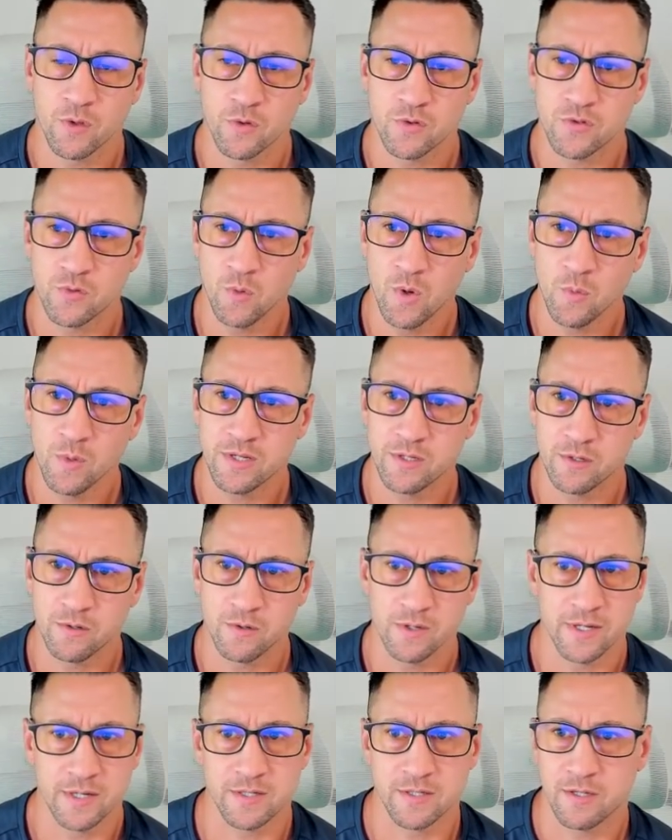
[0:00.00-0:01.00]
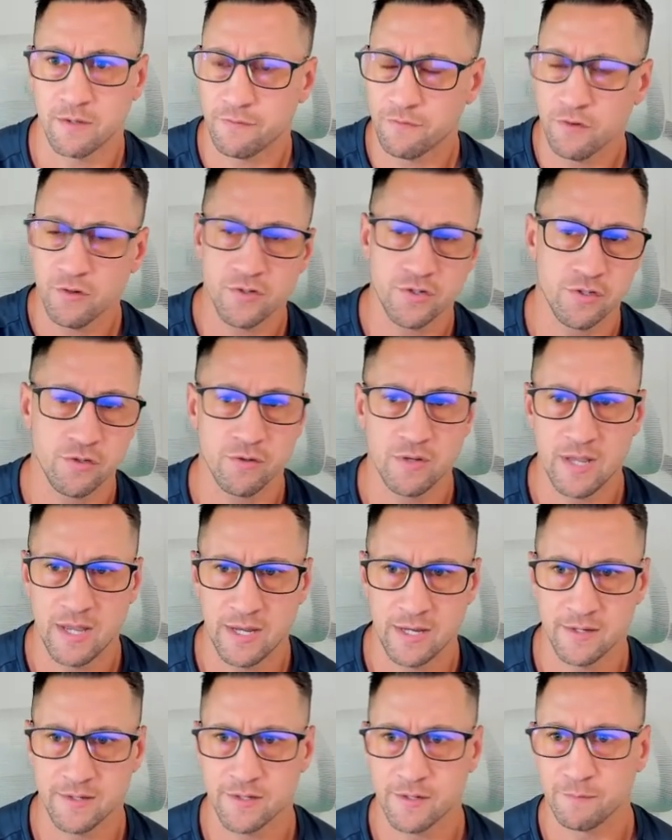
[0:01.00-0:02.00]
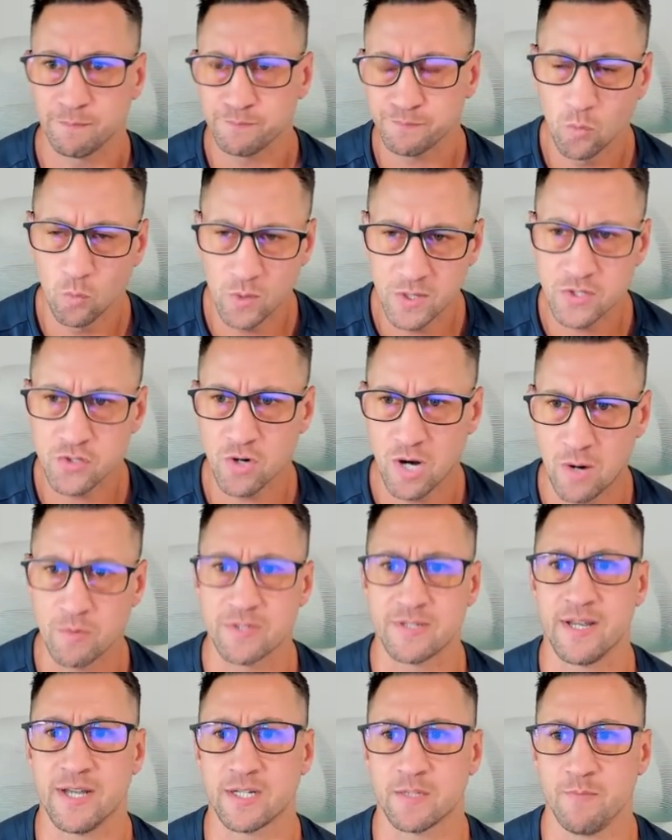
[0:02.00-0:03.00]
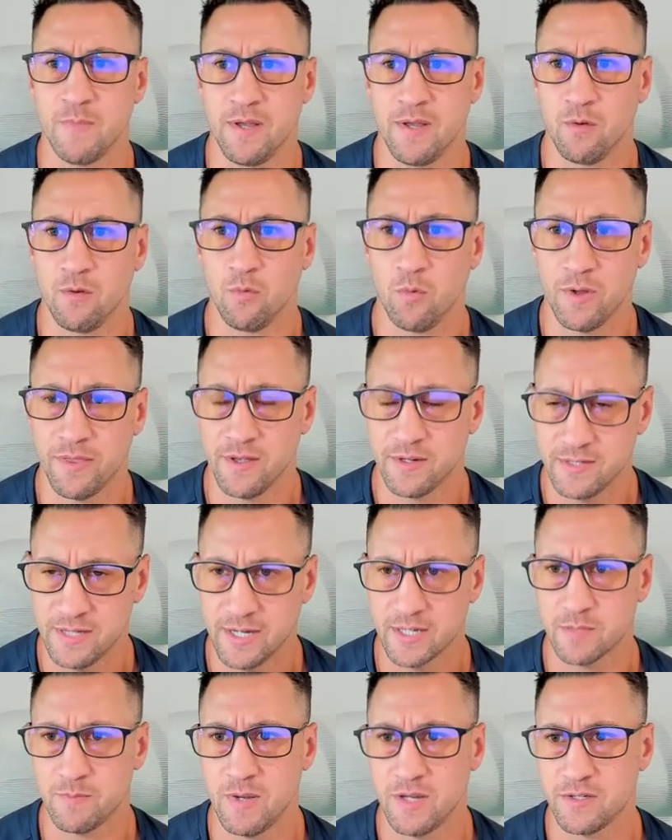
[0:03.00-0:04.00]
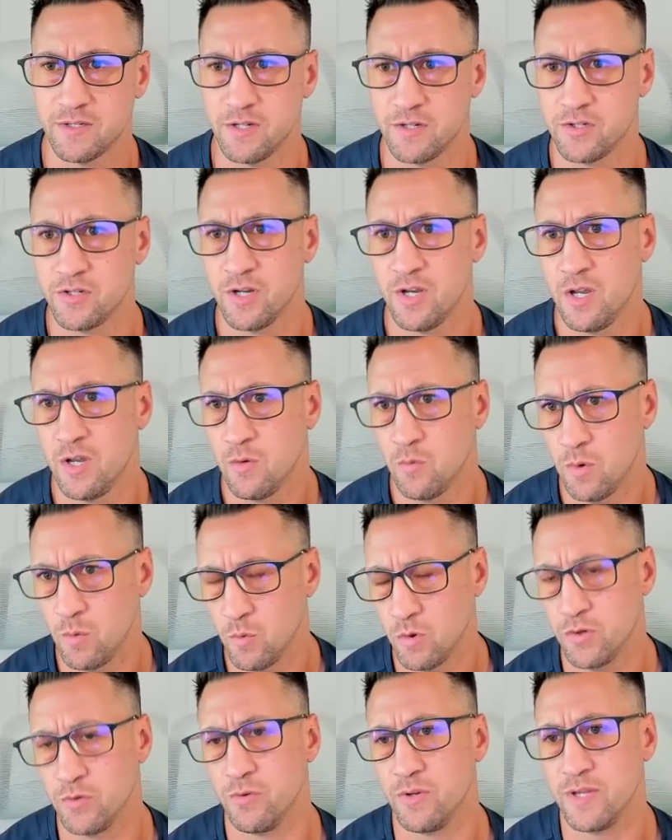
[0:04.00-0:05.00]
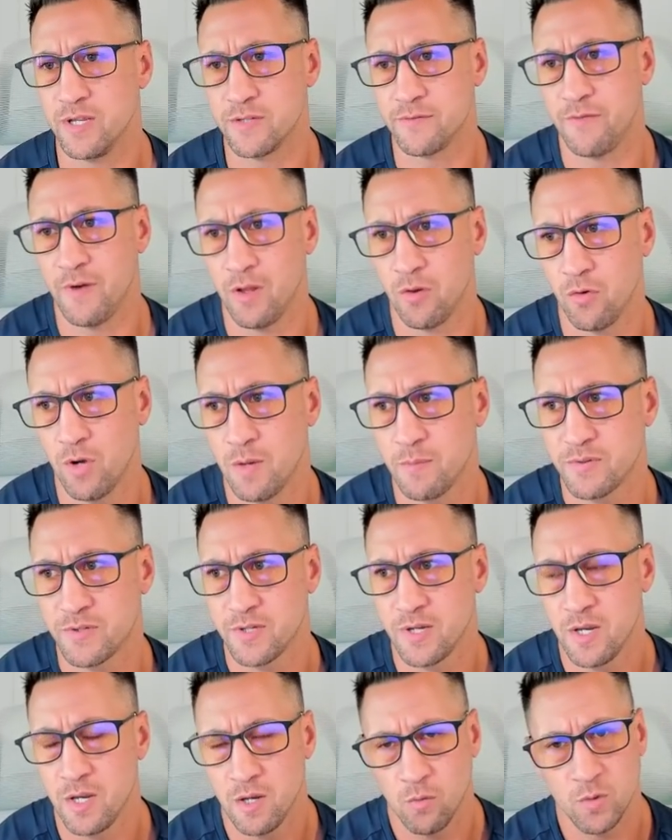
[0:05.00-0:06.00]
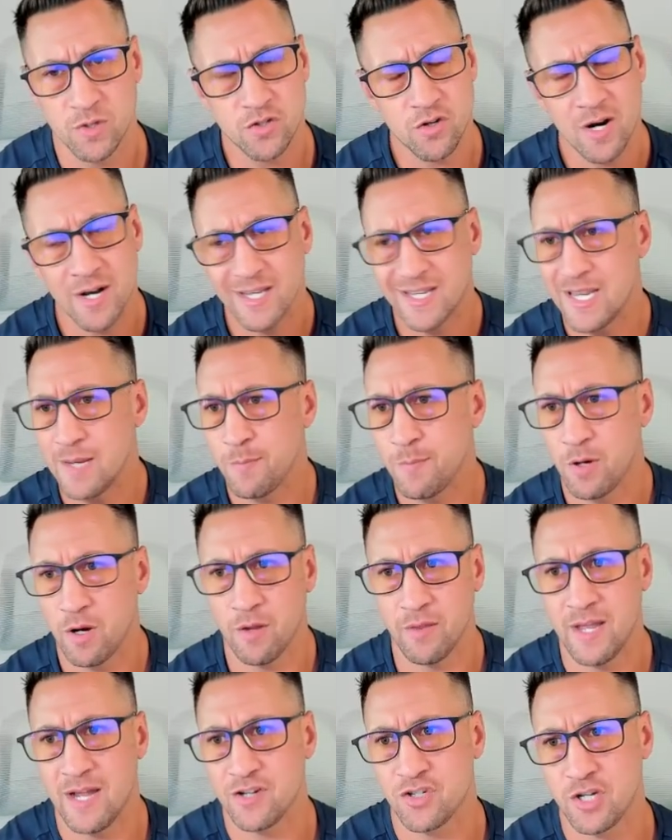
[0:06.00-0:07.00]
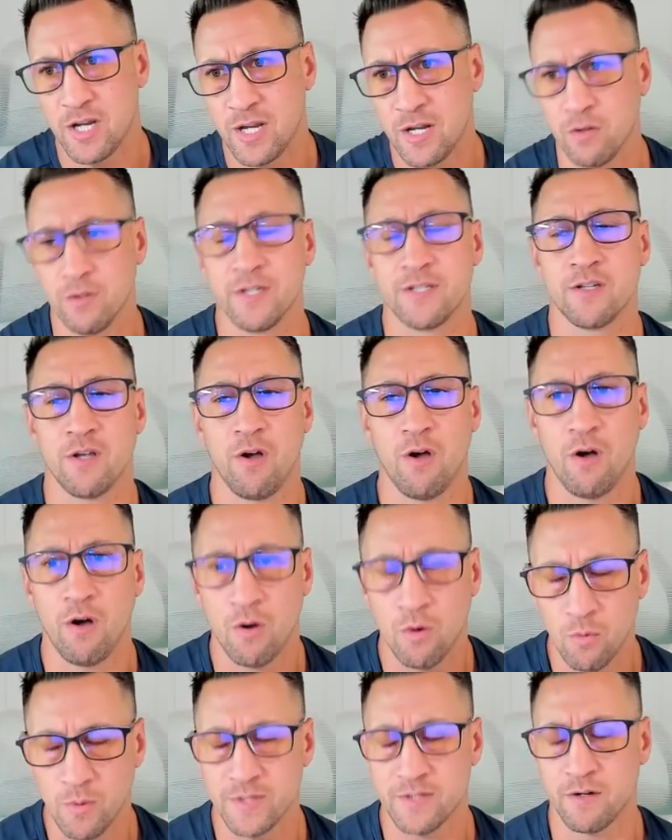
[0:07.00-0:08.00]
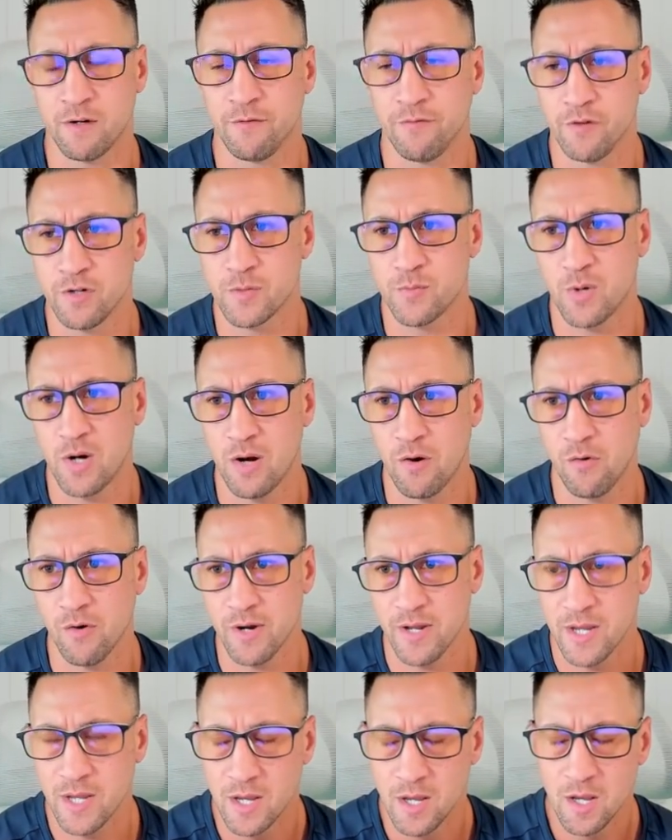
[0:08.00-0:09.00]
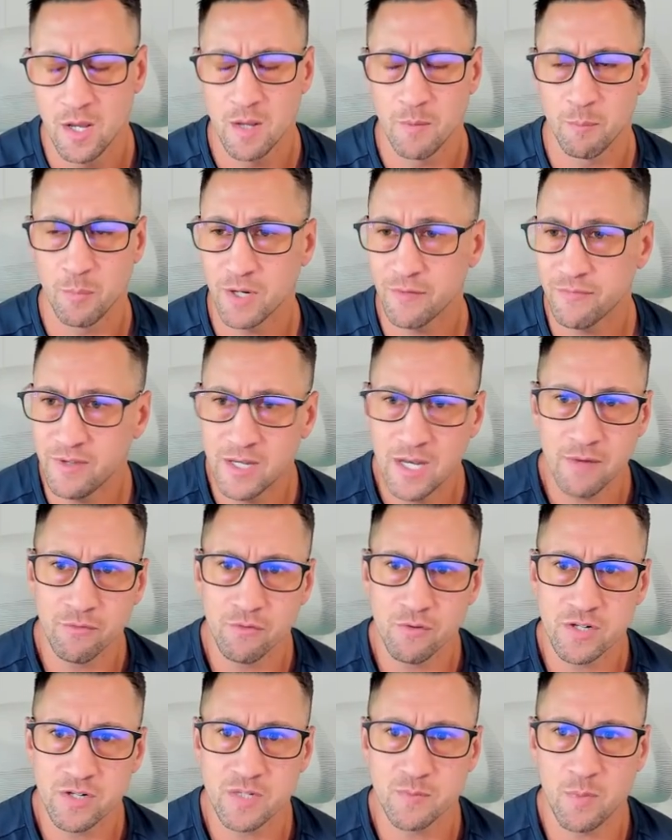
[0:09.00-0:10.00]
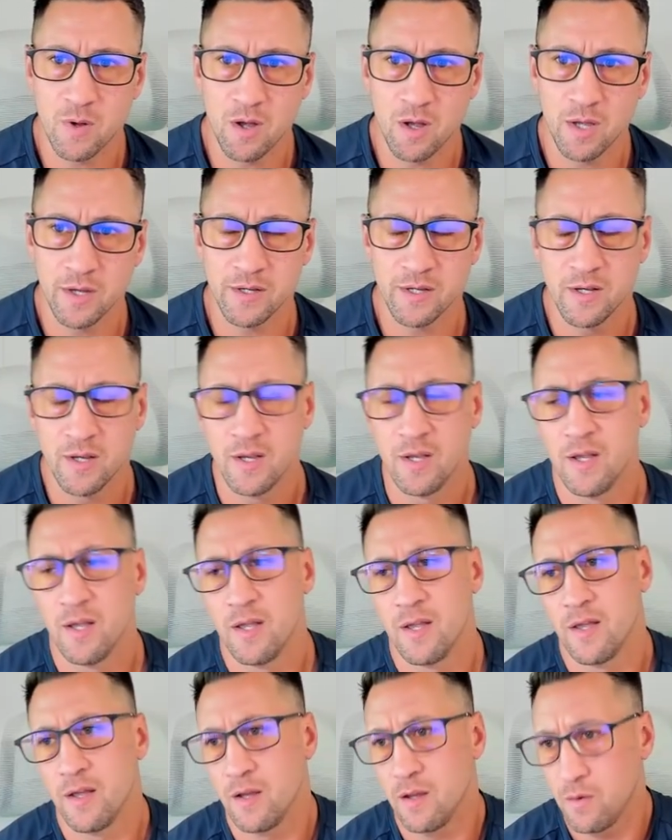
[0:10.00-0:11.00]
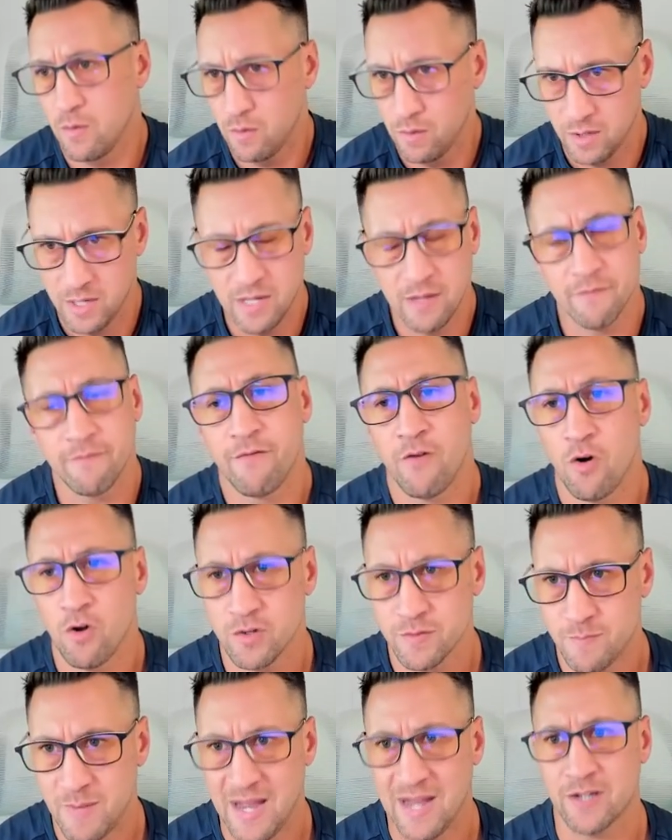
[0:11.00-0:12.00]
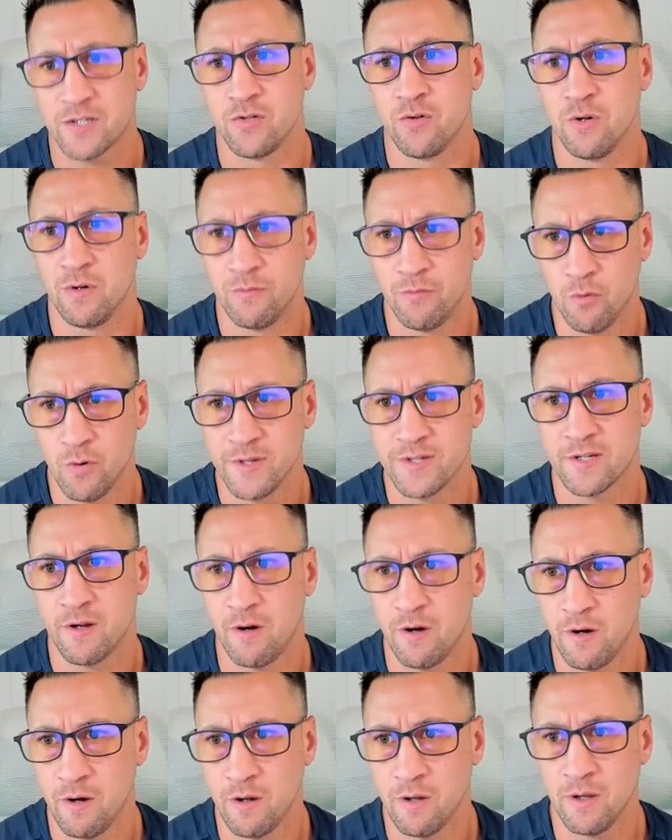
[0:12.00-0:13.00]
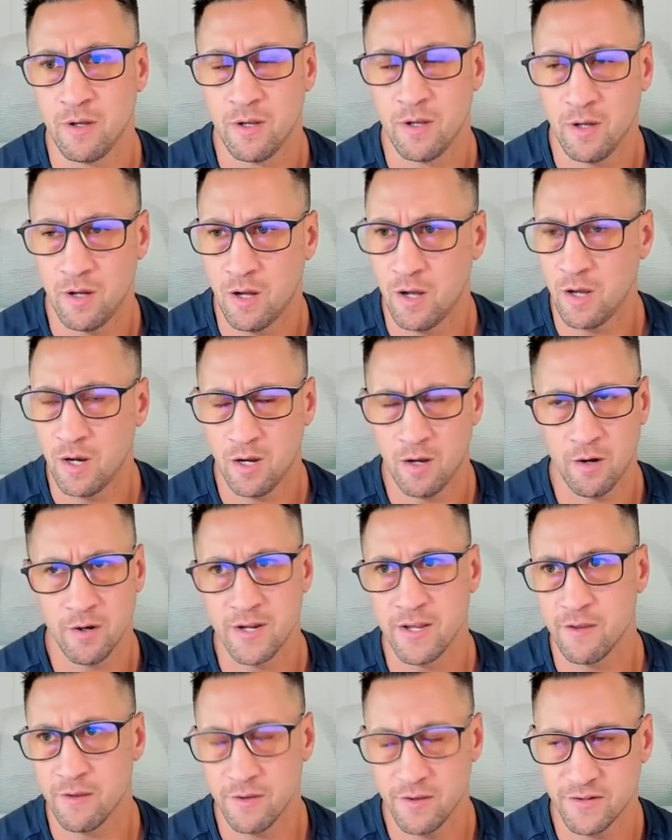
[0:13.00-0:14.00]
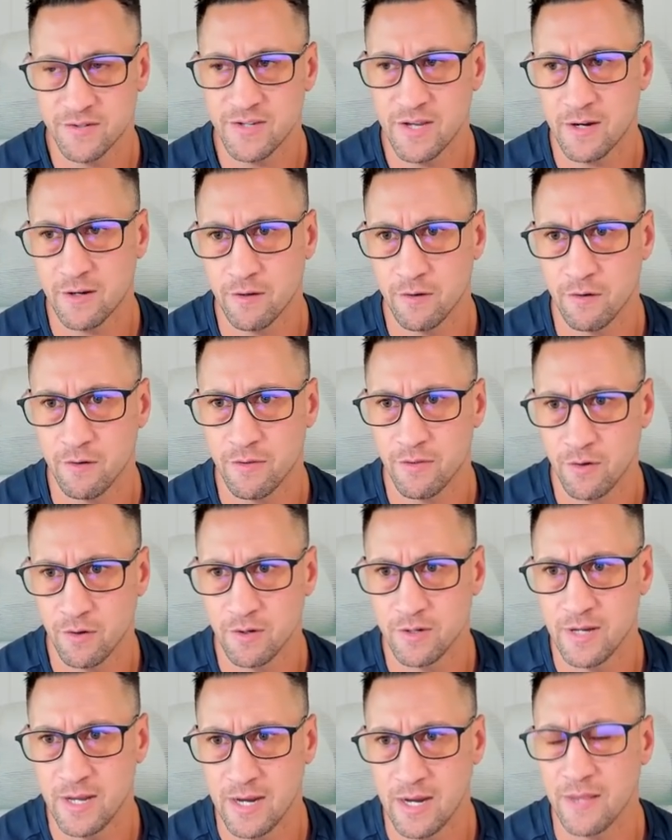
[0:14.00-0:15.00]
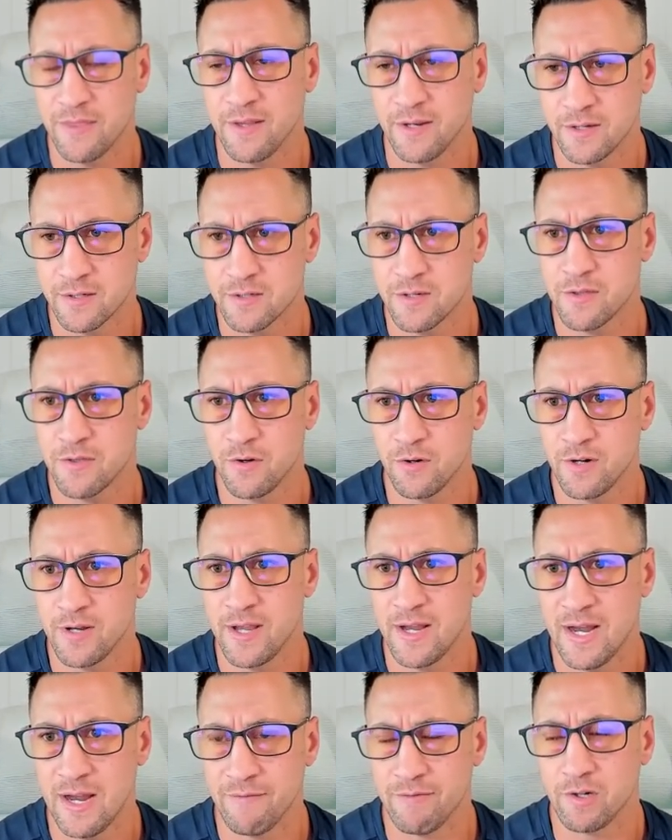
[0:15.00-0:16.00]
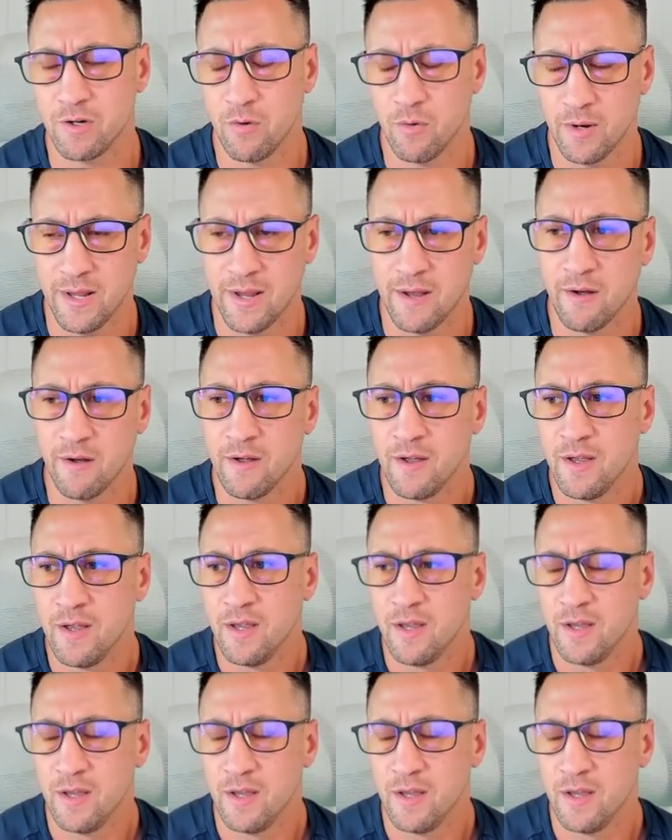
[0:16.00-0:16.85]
So what we do is the first 2 days we try with with a text message when we're doing these follow-ups. We try to keep it on that channel. It's always our first priority. But if they never respond, it falls back to a voice call on either the second or third day. I think it's the third day I have it going out.